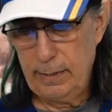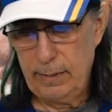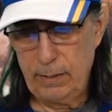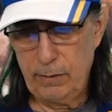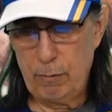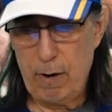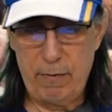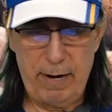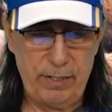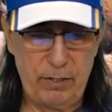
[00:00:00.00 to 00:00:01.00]
So
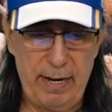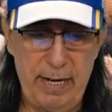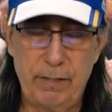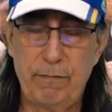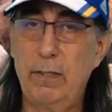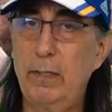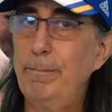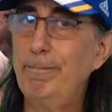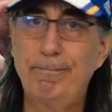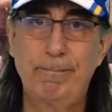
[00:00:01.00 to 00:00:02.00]
Toronto has their hands
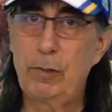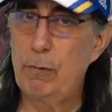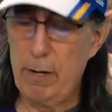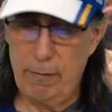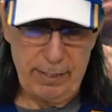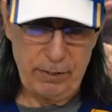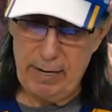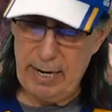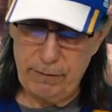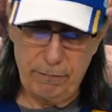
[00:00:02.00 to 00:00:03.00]
full. Toronto has
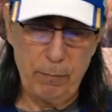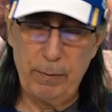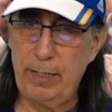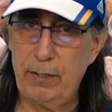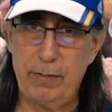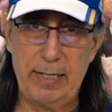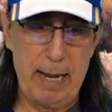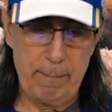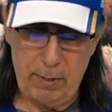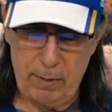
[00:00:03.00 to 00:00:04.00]
their hands full with either
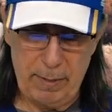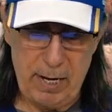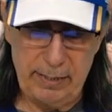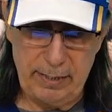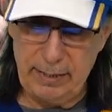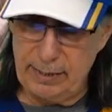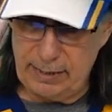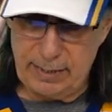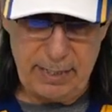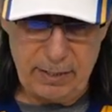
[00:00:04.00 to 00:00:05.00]
Tampa or Boston. This
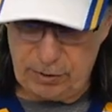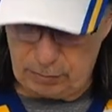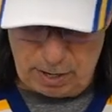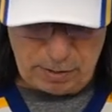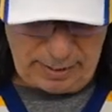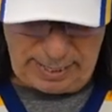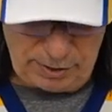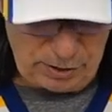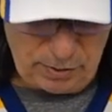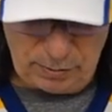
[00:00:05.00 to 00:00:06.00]
is the year Toronto
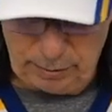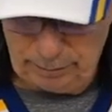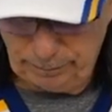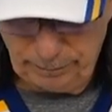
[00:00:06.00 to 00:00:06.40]
can't choke.